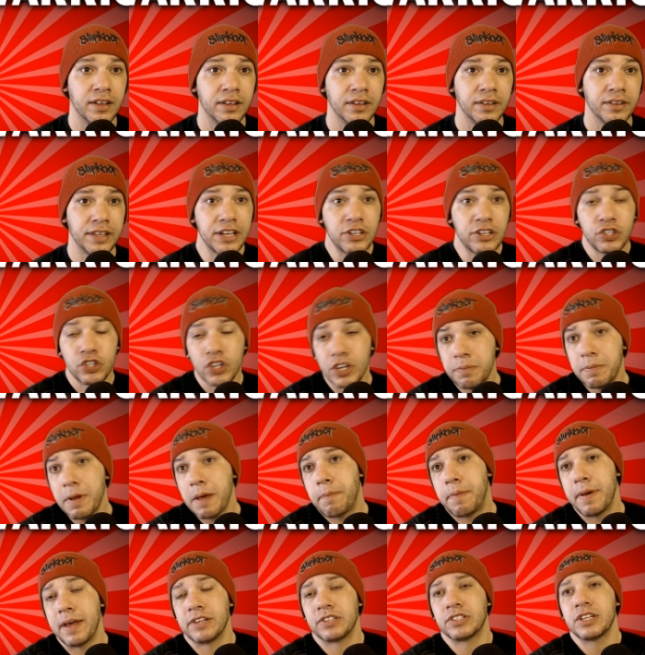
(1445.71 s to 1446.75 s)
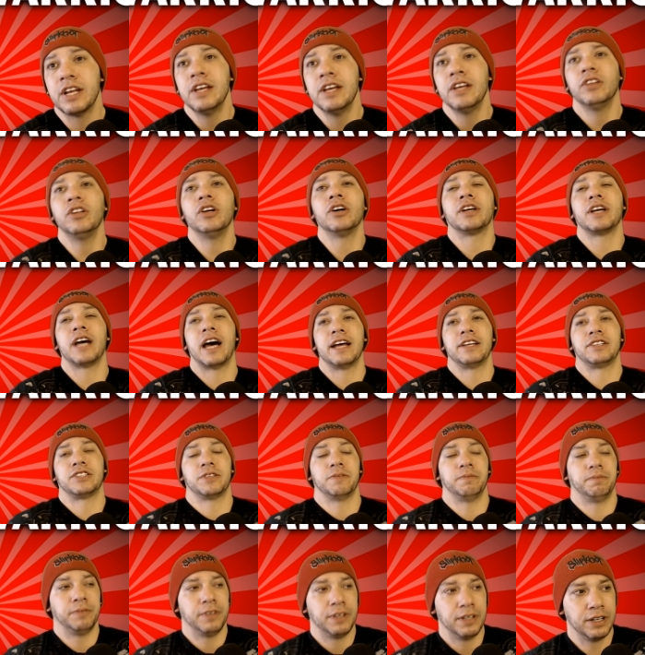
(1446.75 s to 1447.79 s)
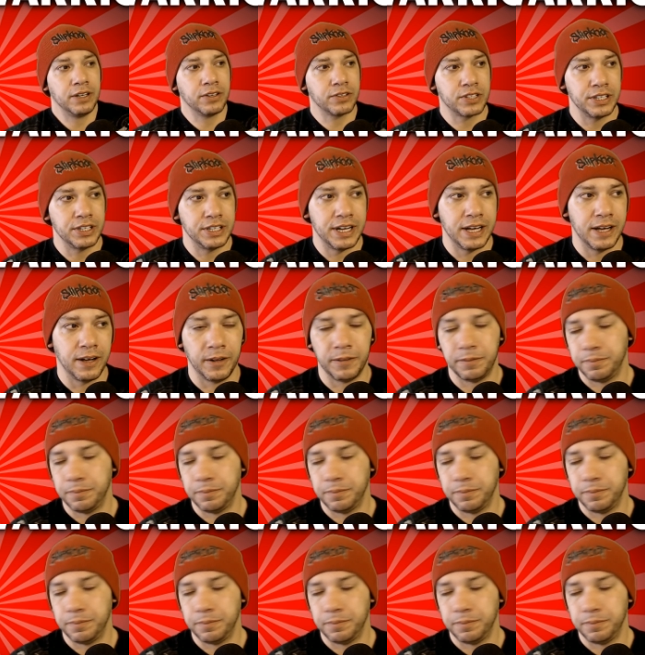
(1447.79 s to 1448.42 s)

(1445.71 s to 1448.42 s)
They should be pissed. Look, guys, here's the deal.